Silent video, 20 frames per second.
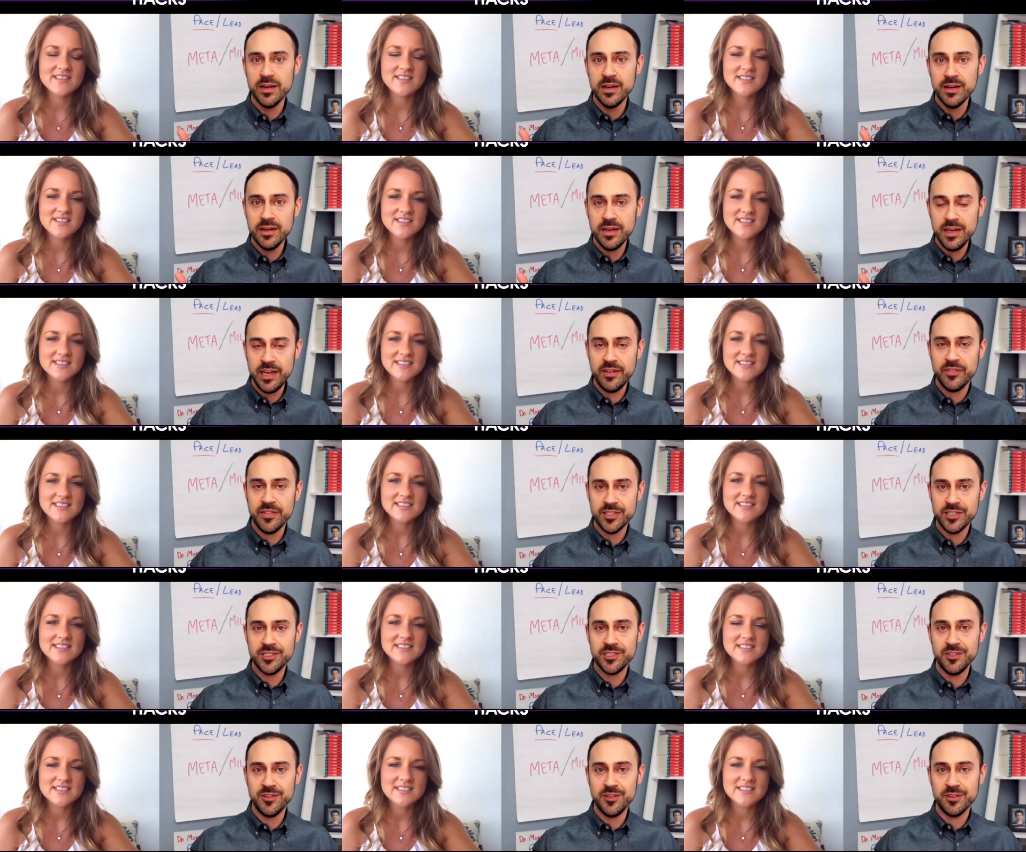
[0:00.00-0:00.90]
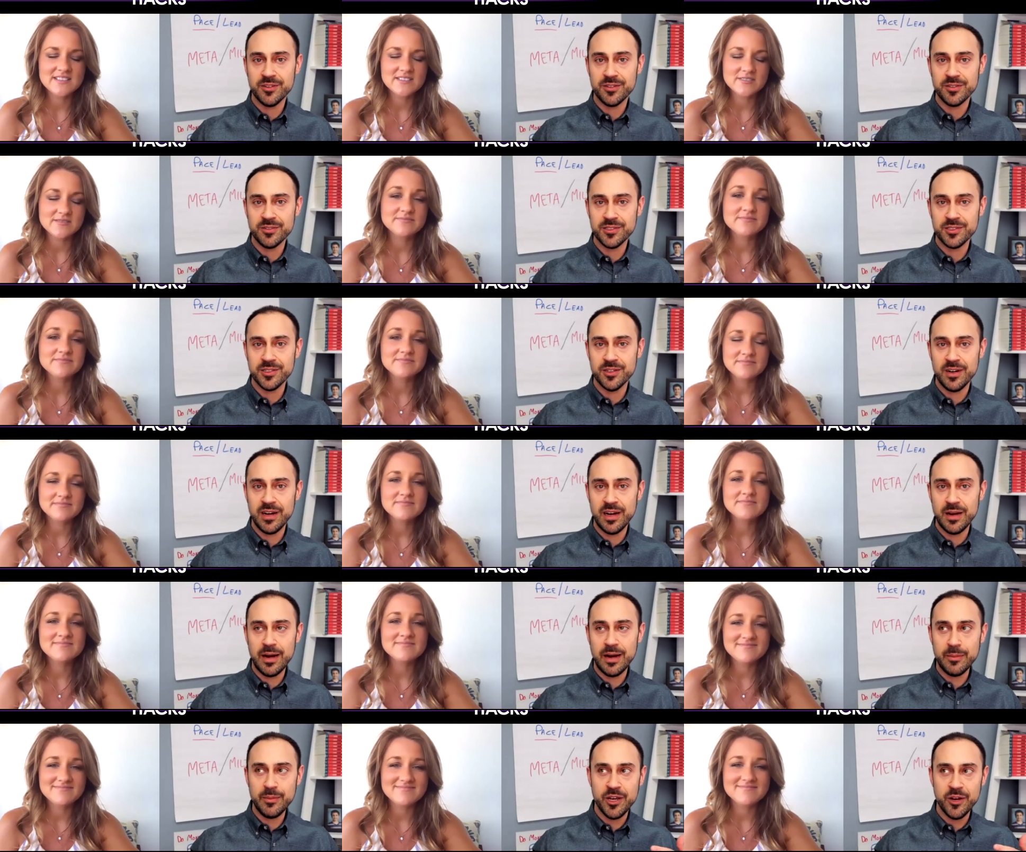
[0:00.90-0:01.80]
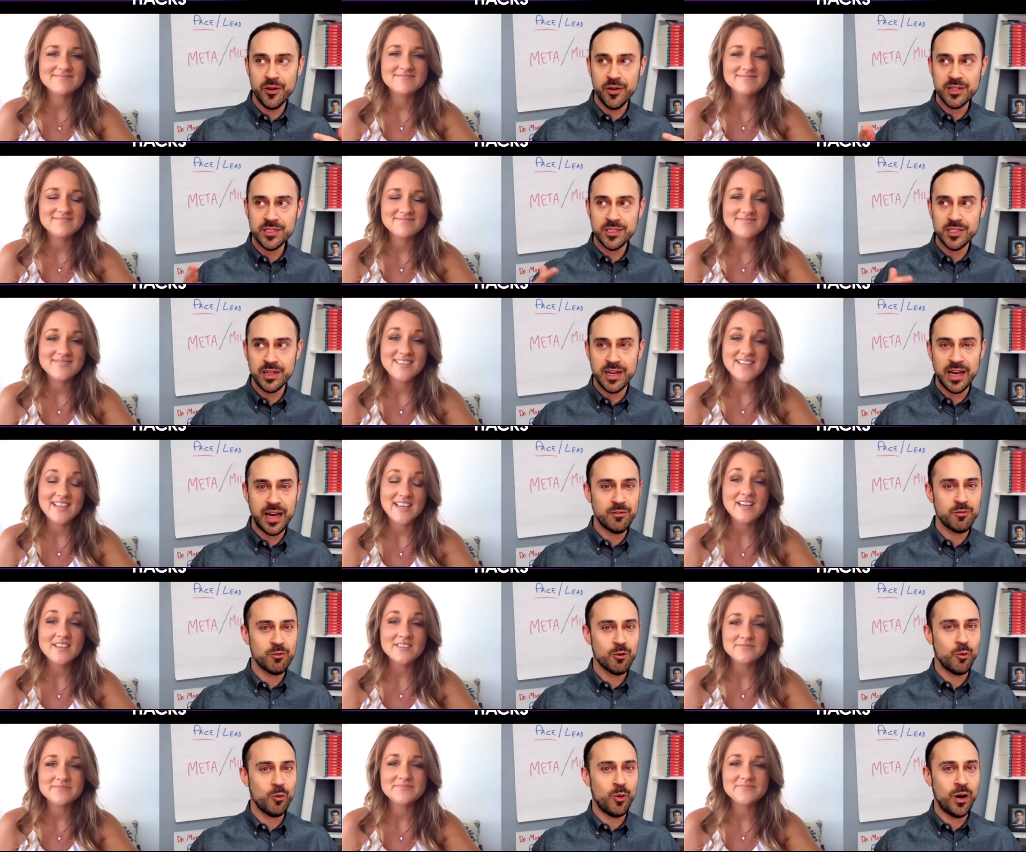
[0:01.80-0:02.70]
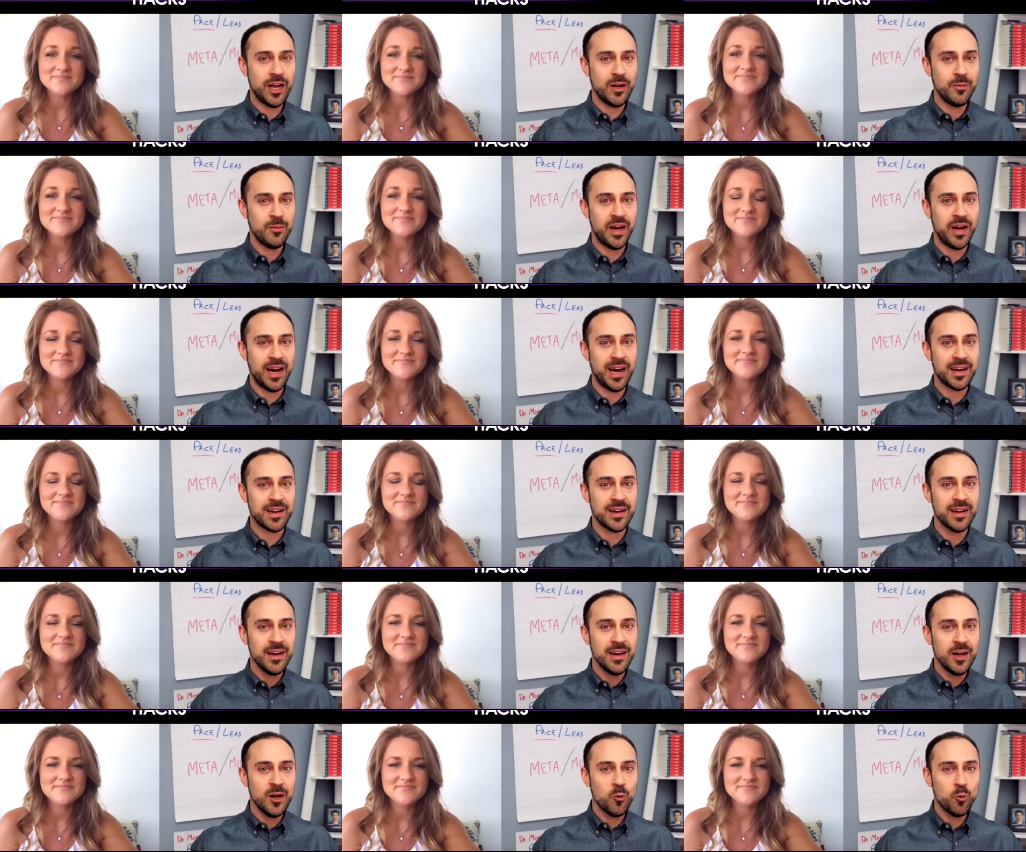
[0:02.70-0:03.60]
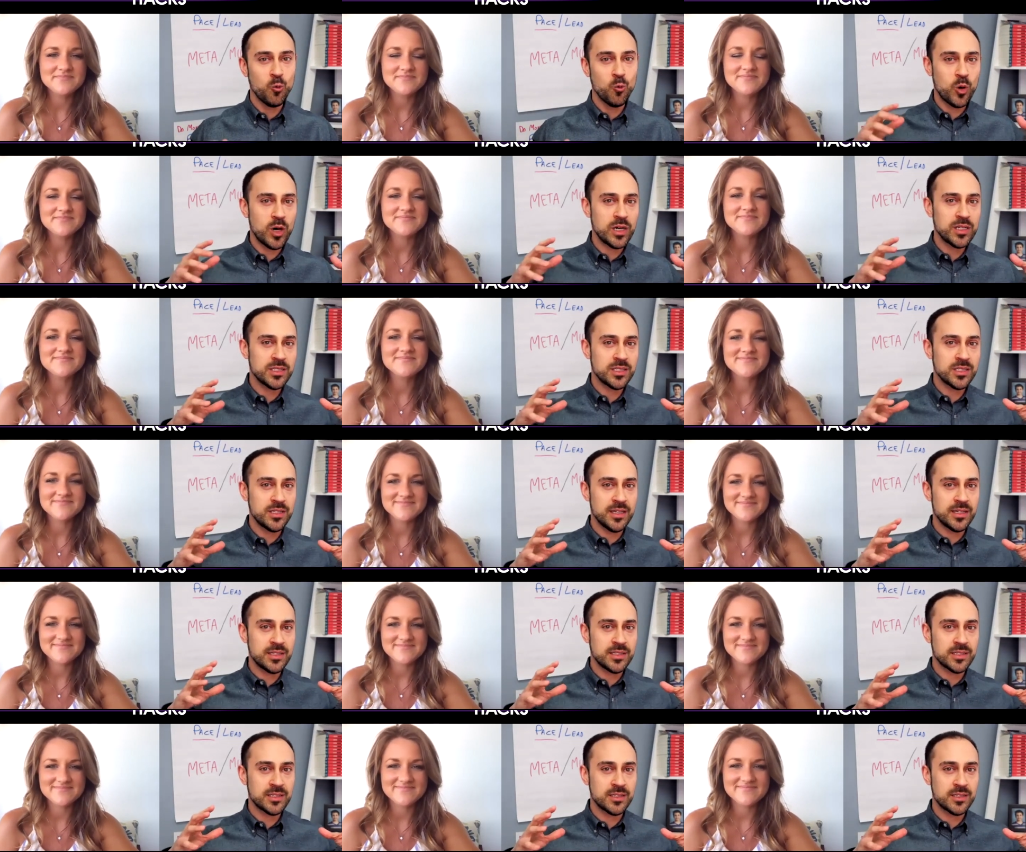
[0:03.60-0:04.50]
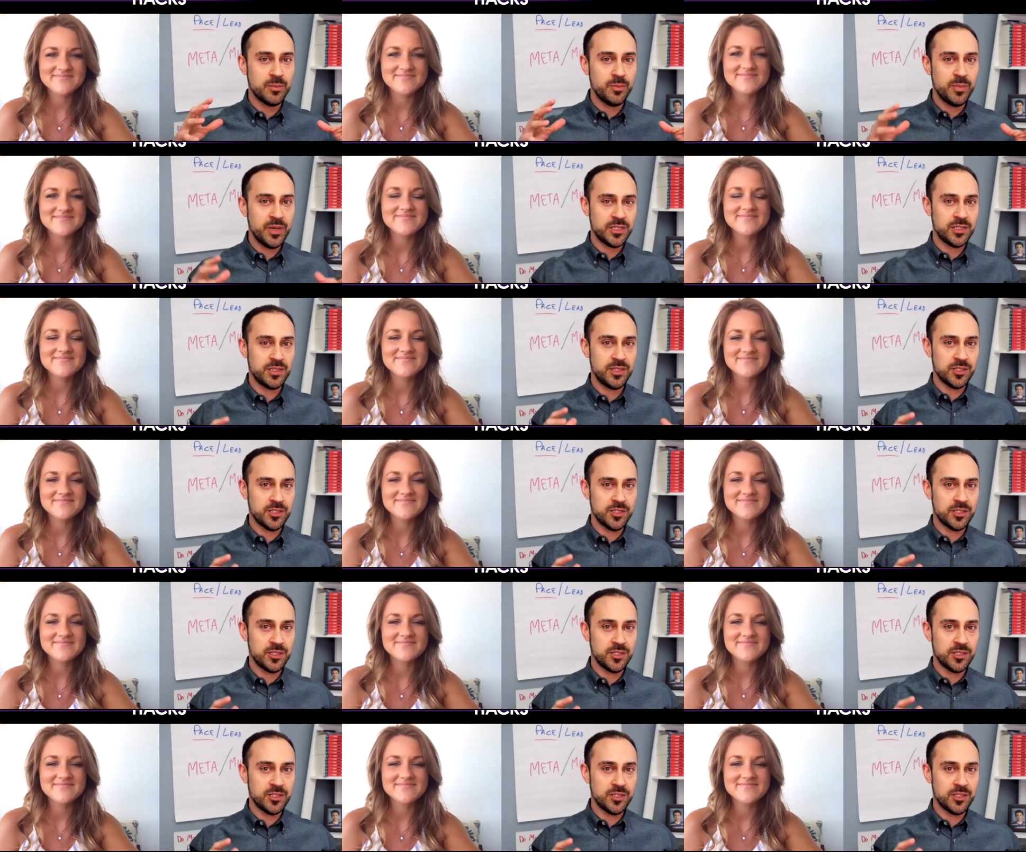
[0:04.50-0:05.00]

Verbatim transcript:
Speaker 1: even sooner so I, am curious to kind of rewind back was this the business